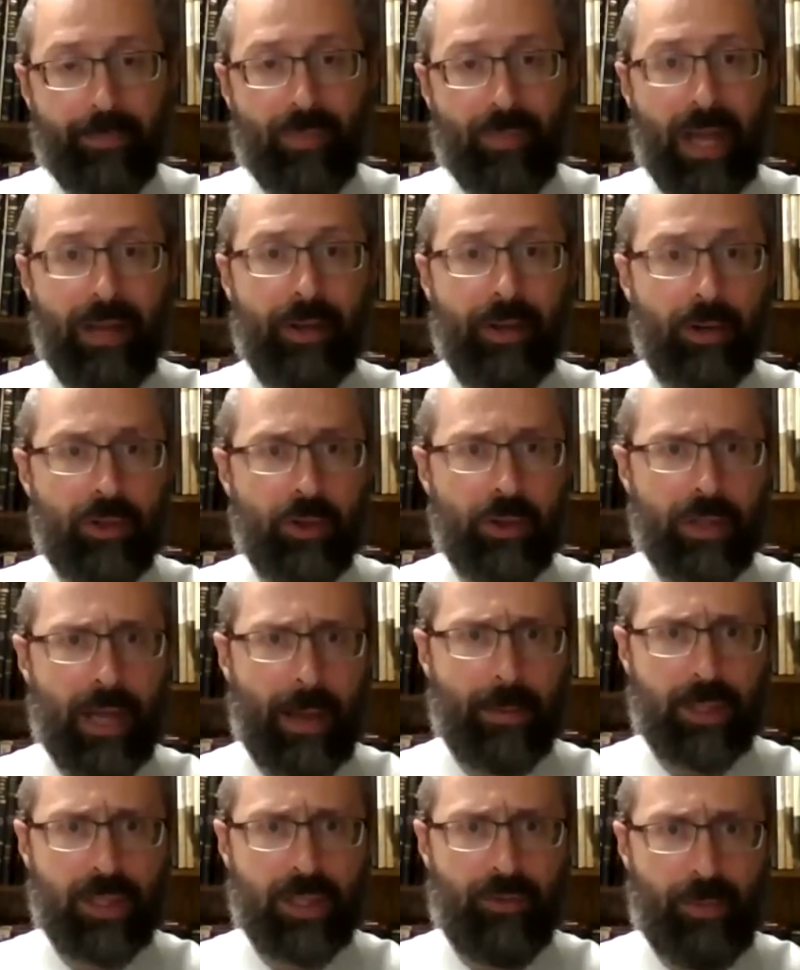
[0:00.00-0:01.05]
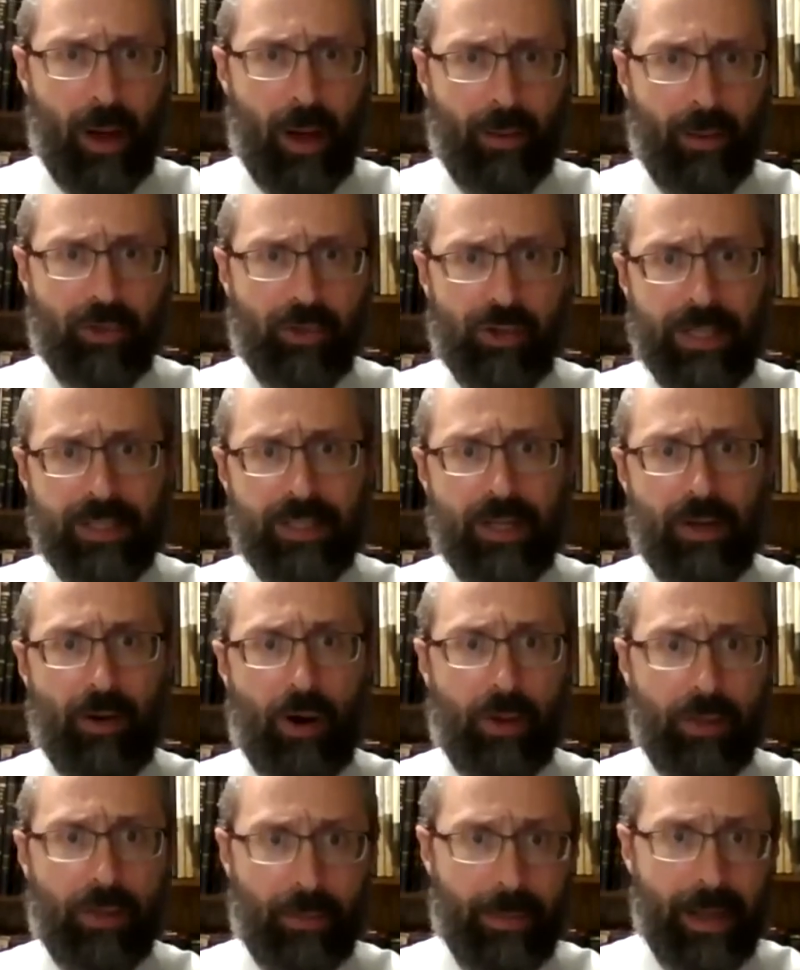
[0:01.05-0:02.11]
And there are two types of palm trees. There
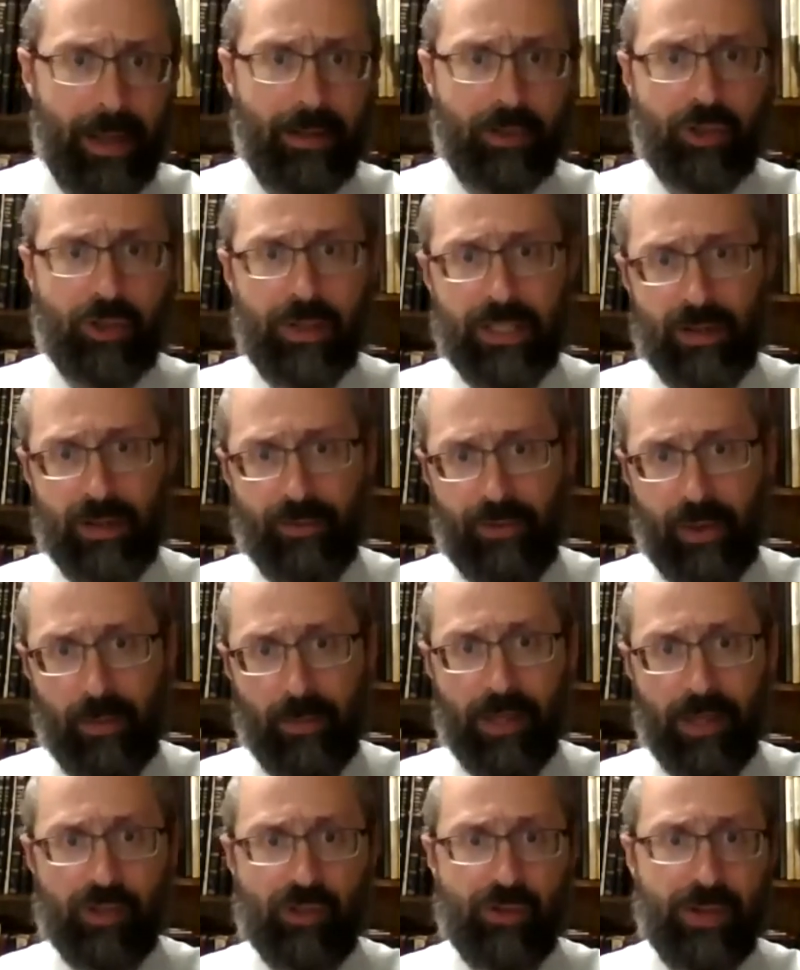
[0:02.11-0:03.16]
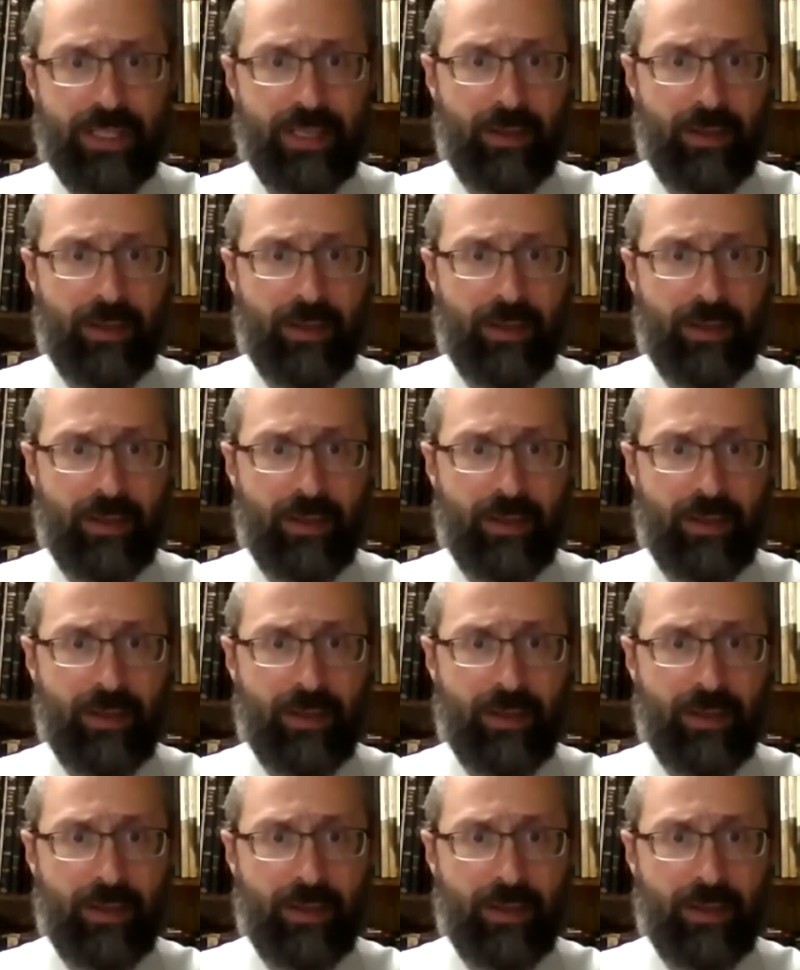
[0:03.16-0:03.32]
are the male trees and the female trees.